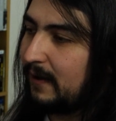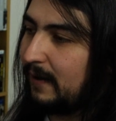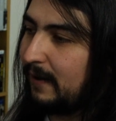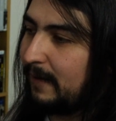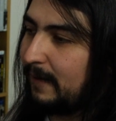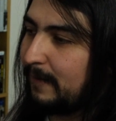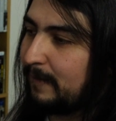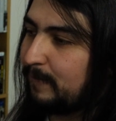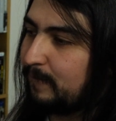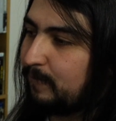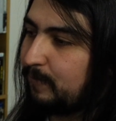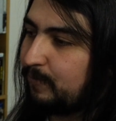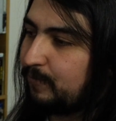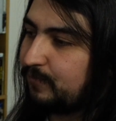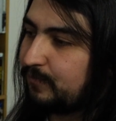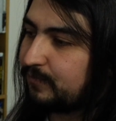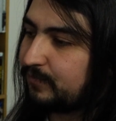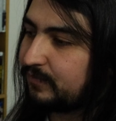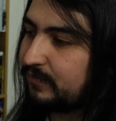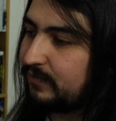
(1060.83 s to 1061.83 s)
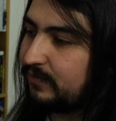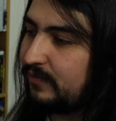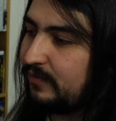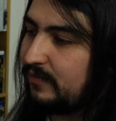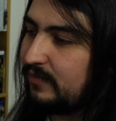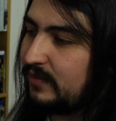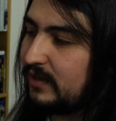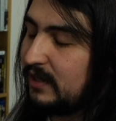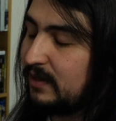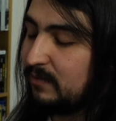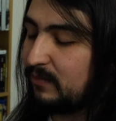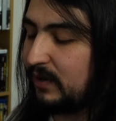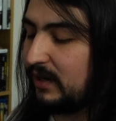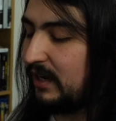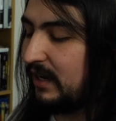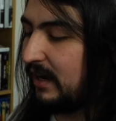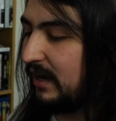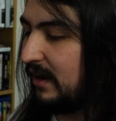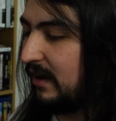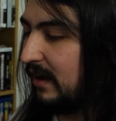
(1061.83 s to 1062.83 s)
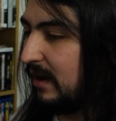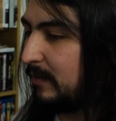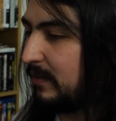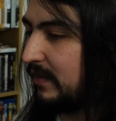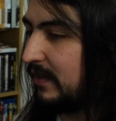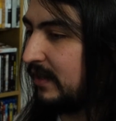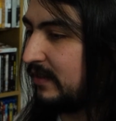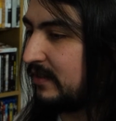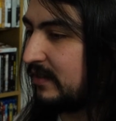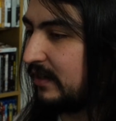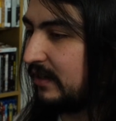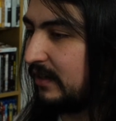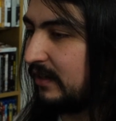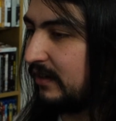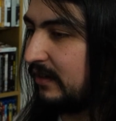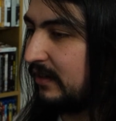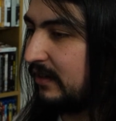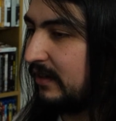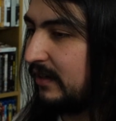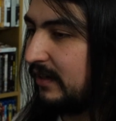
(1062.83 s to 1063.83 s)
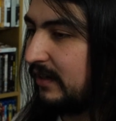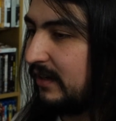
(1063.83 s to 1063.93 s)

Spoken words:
But yeah, I mean that's it.